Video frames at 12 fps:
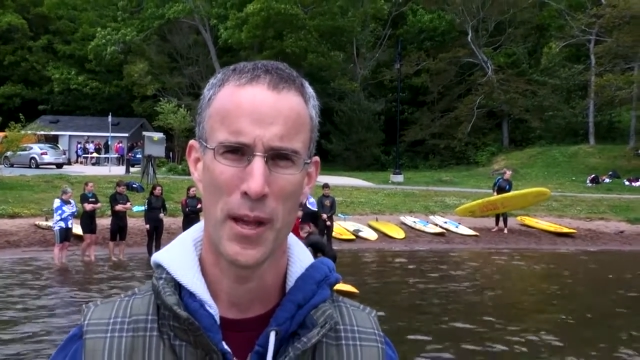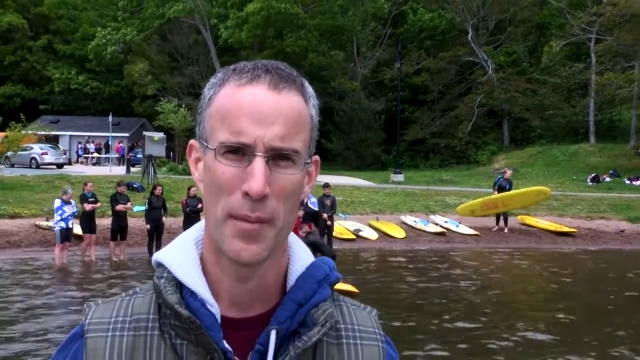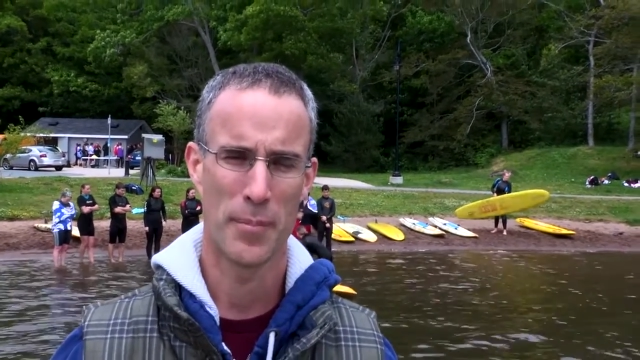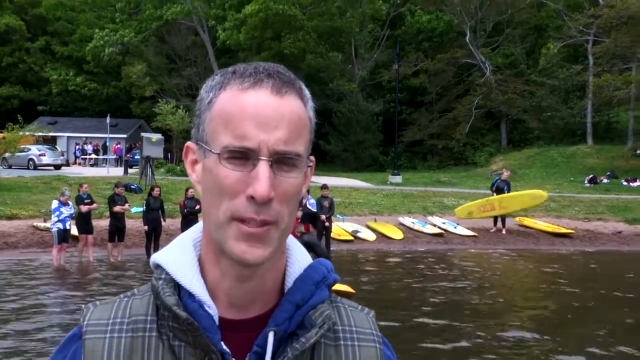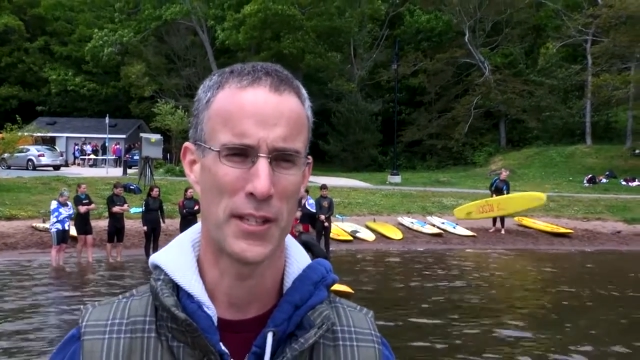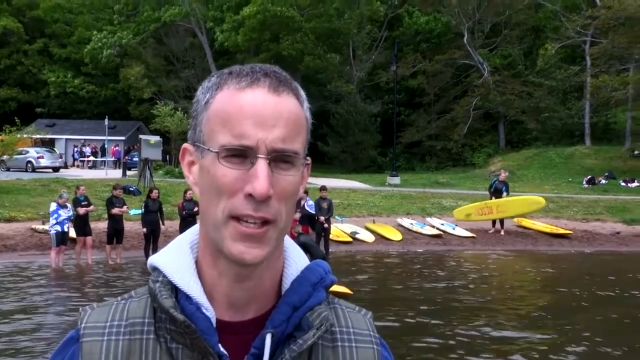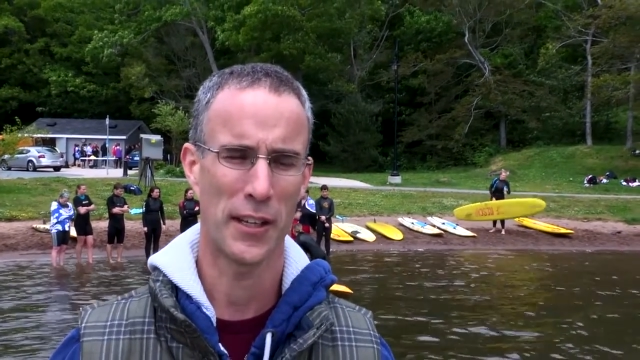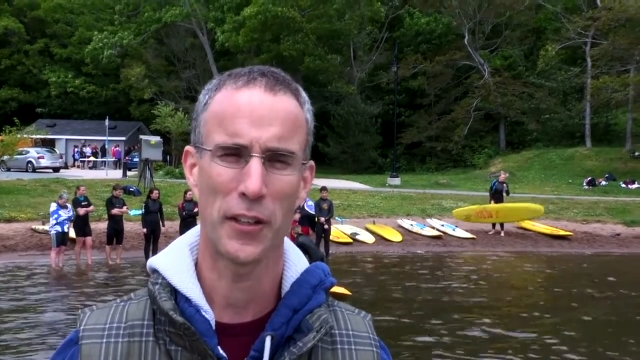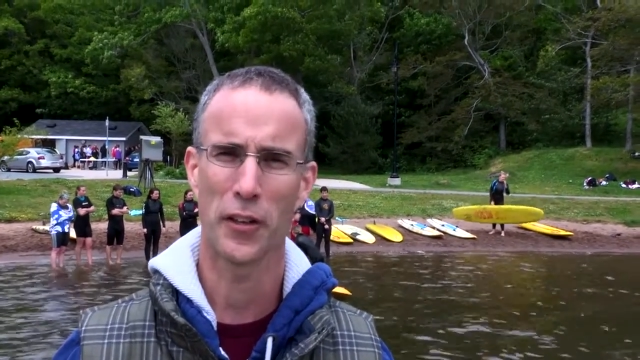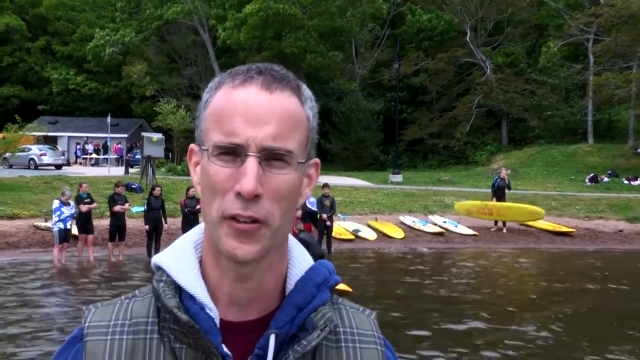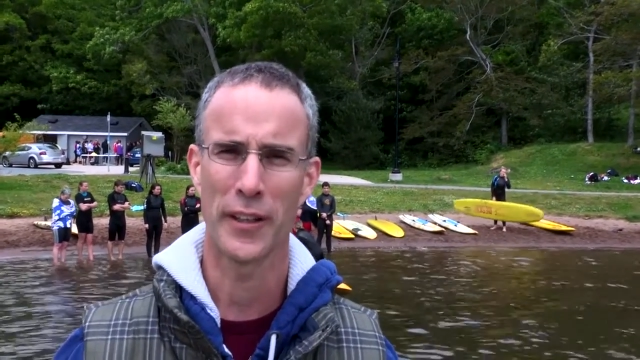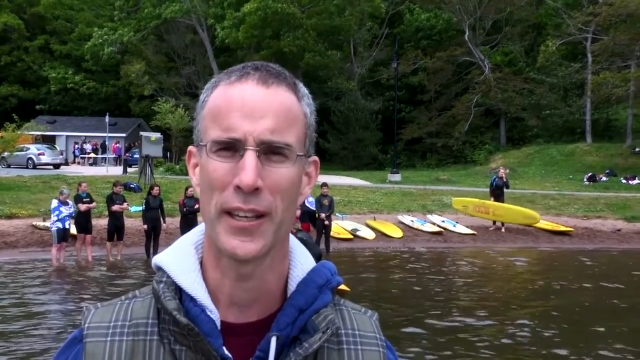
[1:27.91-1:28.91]

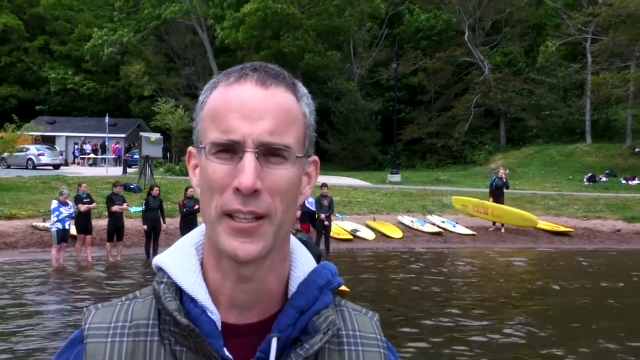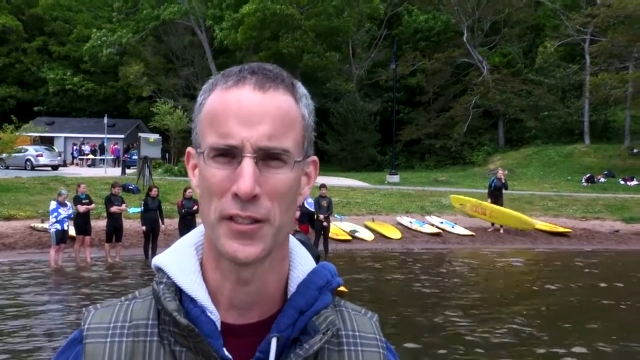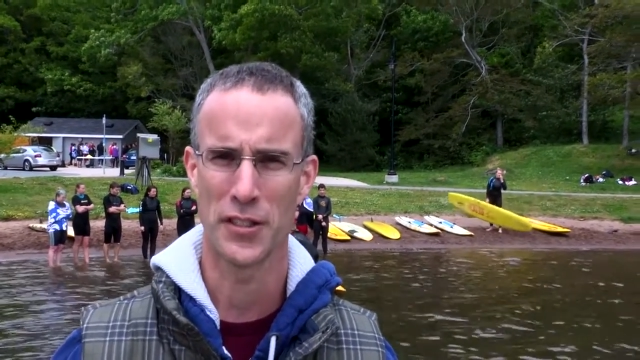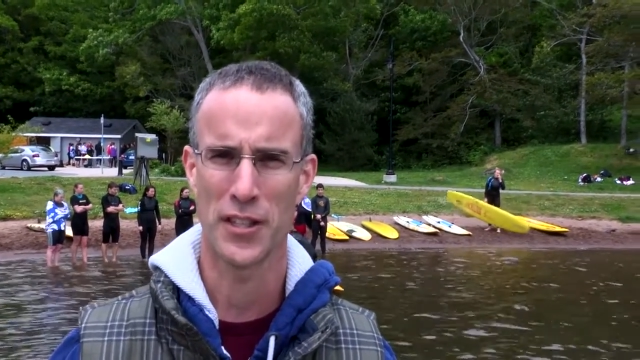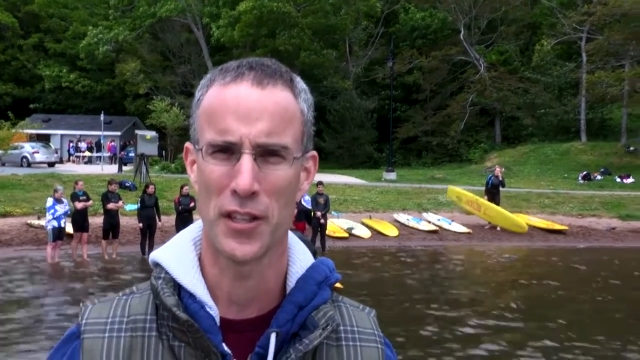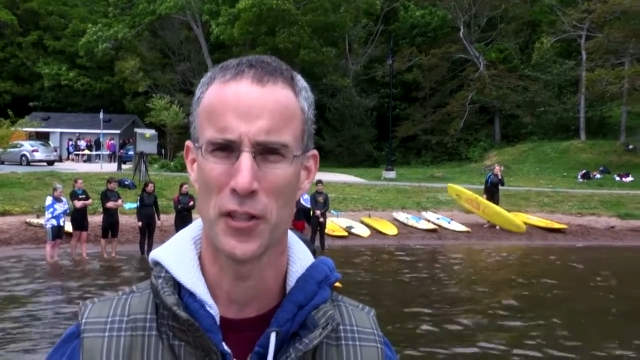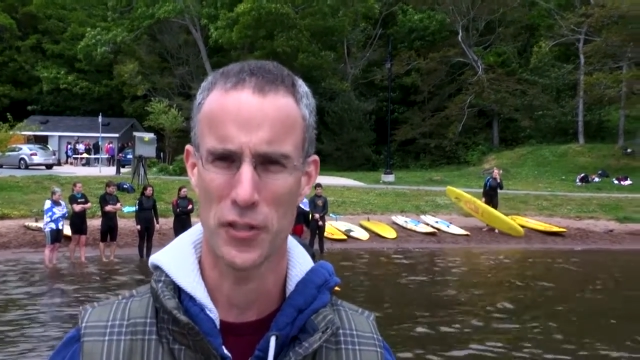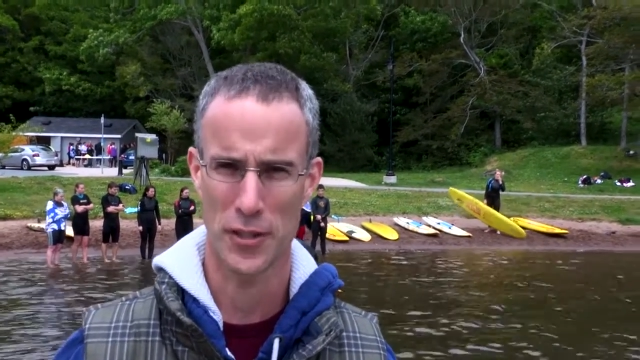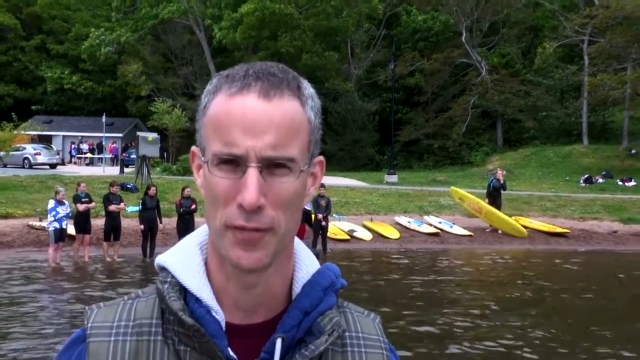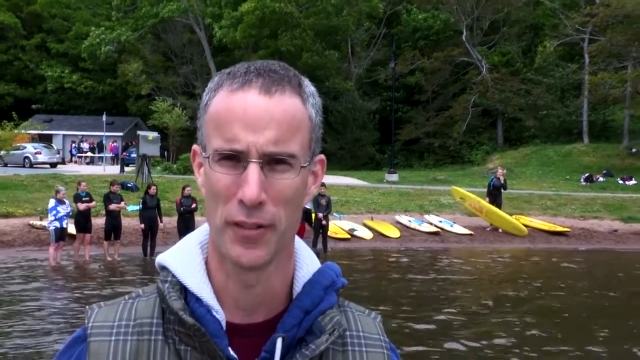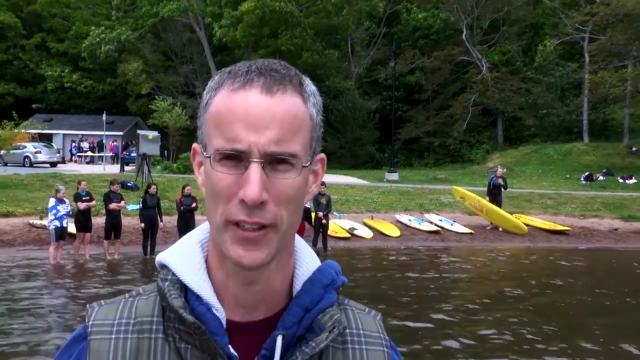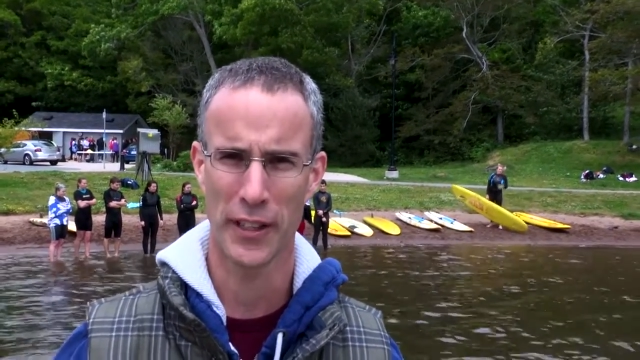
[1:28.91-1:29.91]
particularly in skills
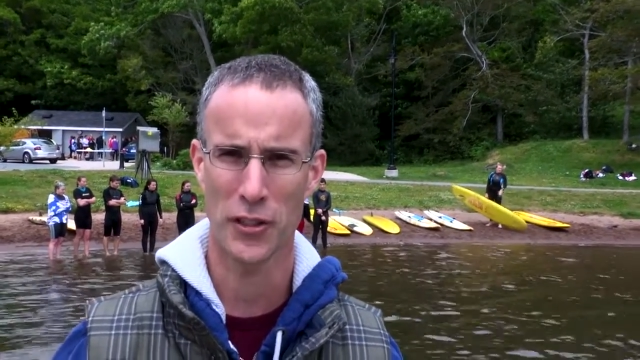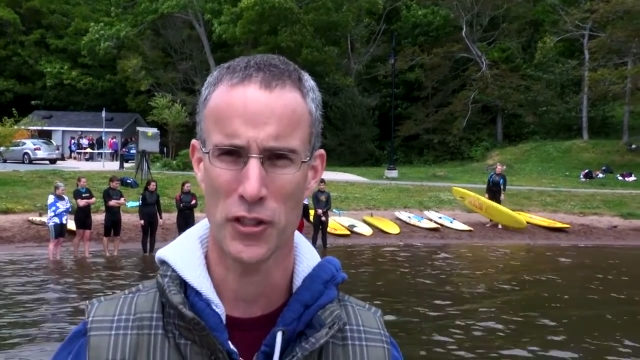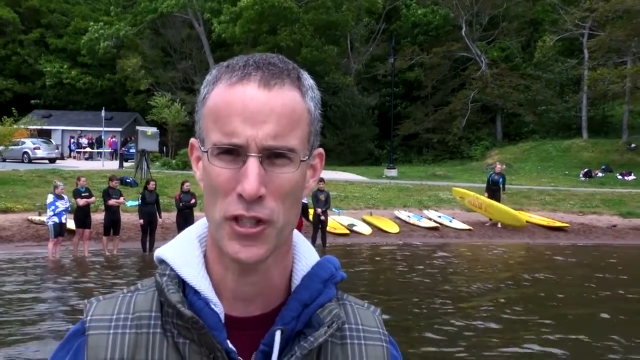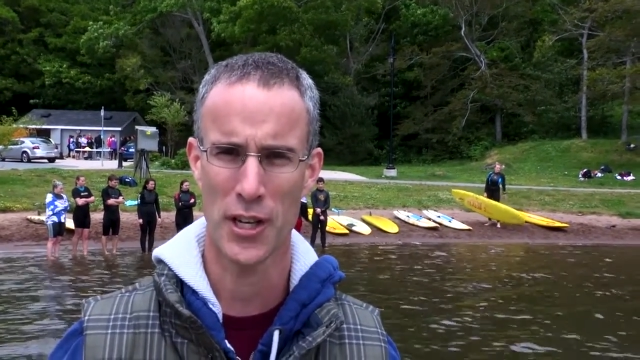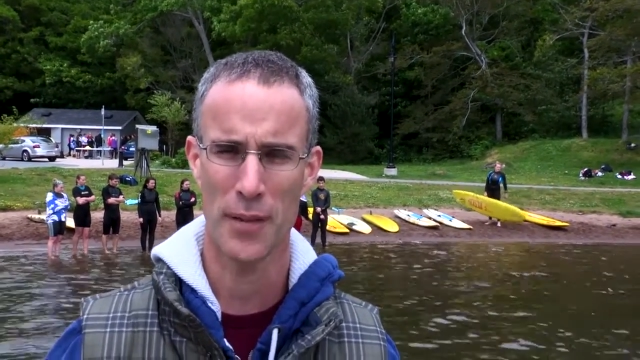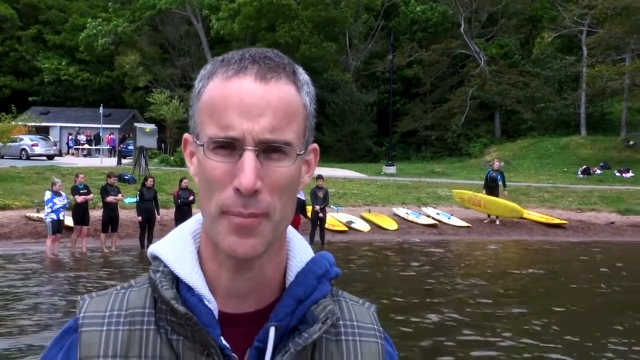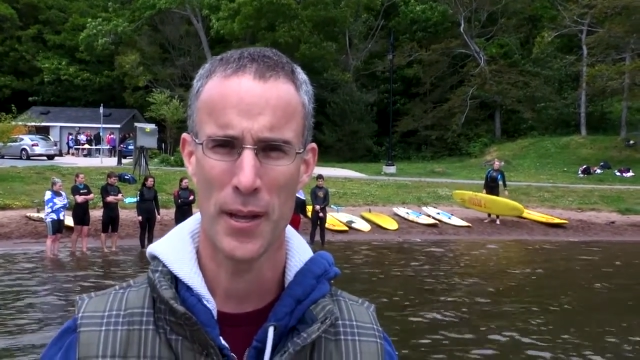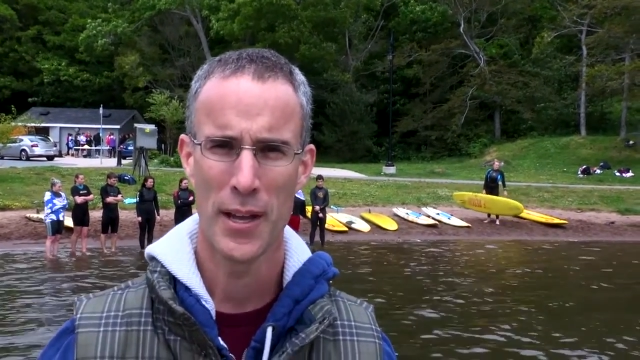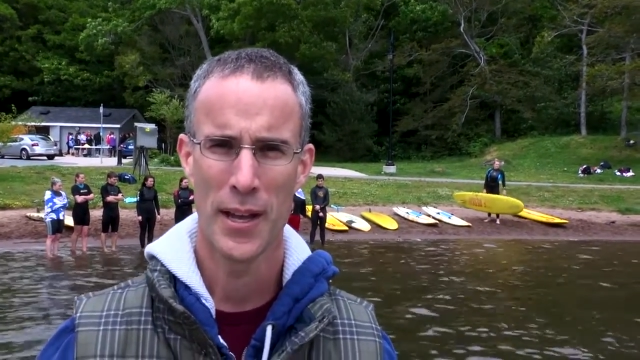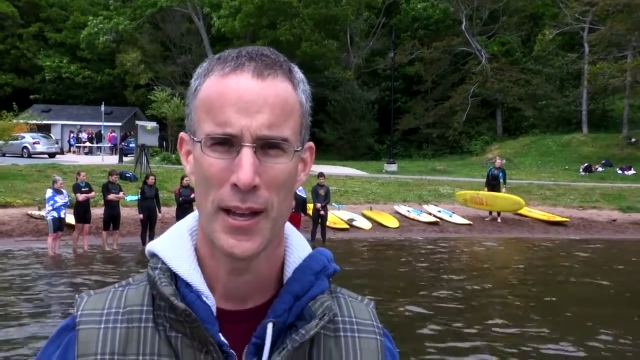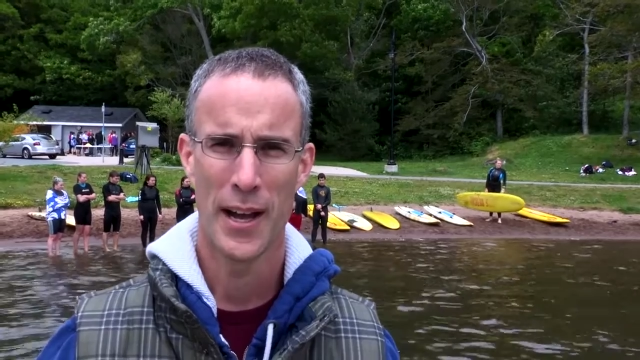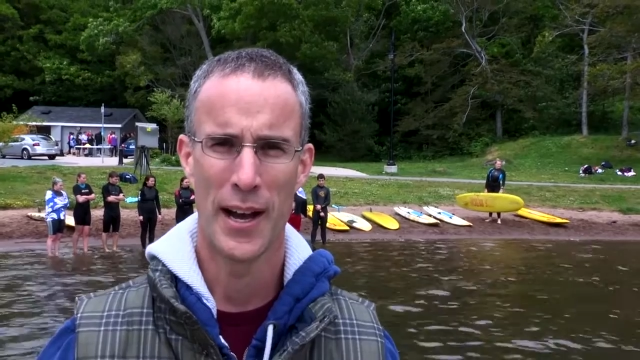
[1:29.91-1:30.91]
of leadership.
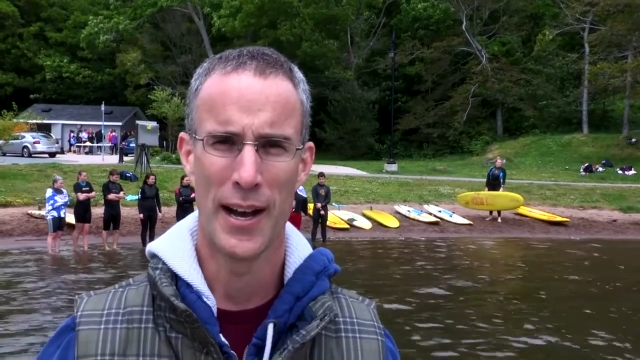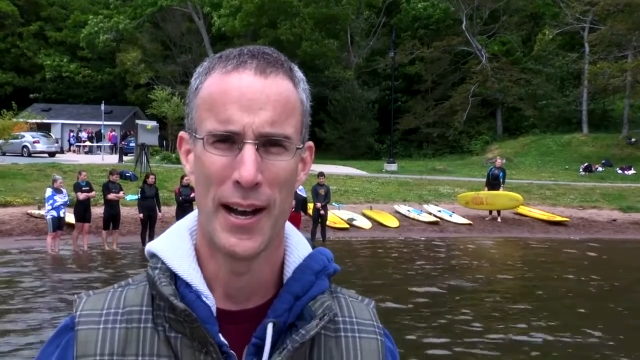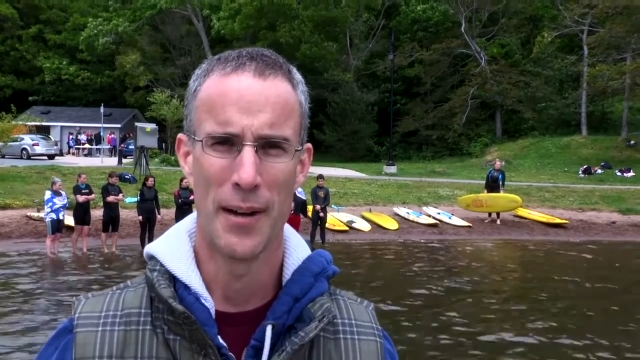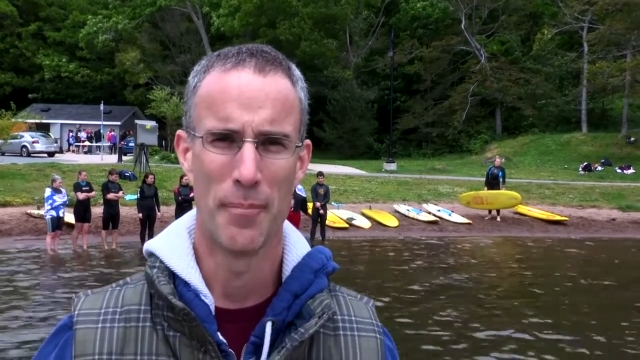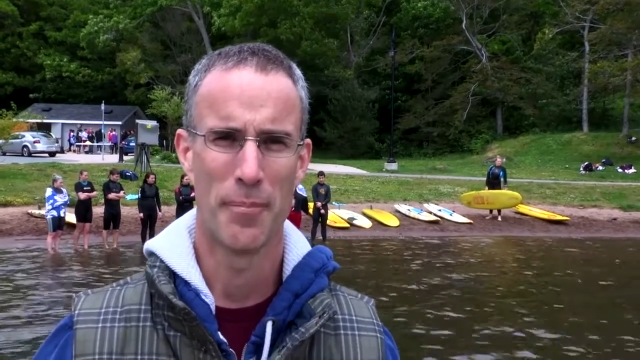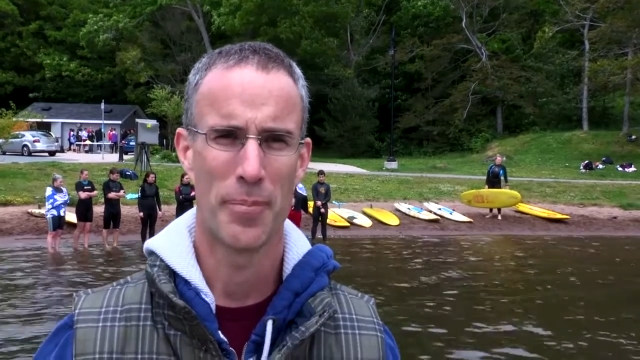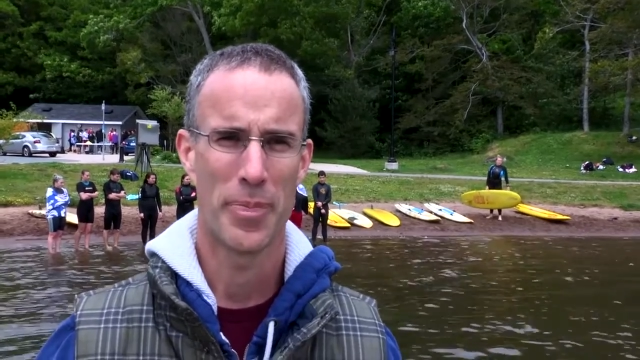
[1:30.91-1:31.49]
Um,